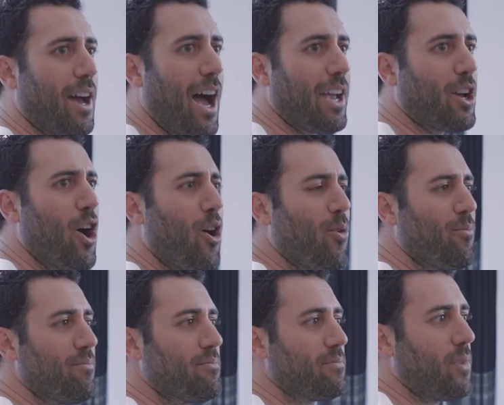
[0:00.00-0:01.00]
I
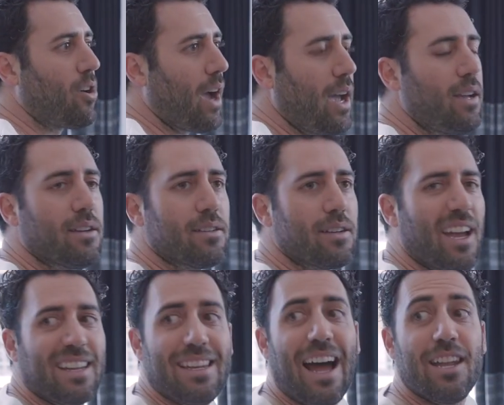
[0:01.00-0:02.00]
go, "Okay."
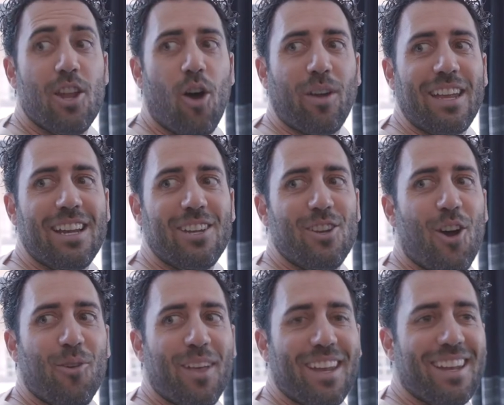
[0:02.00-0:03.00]
Not know he doesn't
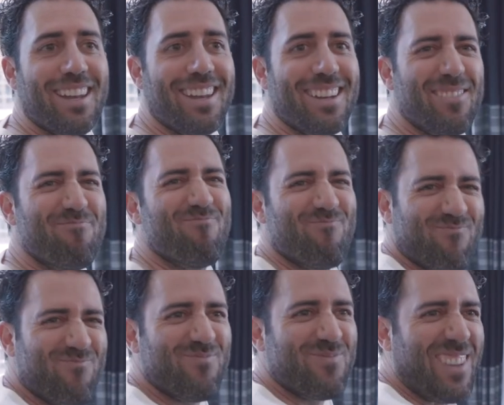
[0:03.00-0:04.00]
know that
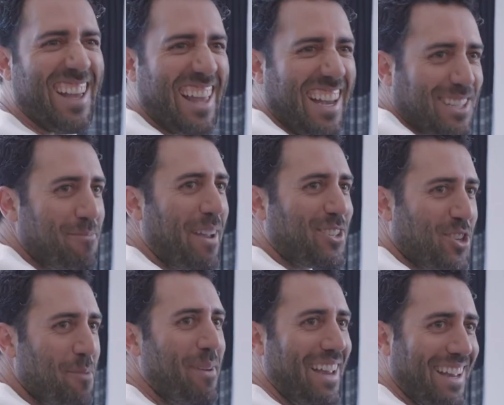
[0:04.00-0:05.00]
I like to make
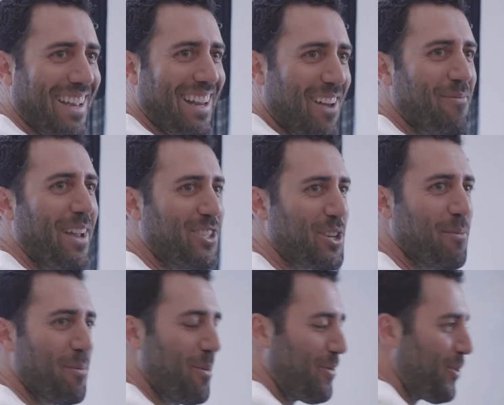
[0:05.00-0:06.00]
chimney, and I've made
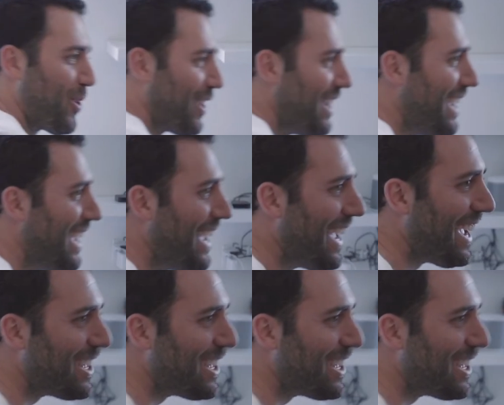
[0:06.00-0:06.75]
chimney before. Yes.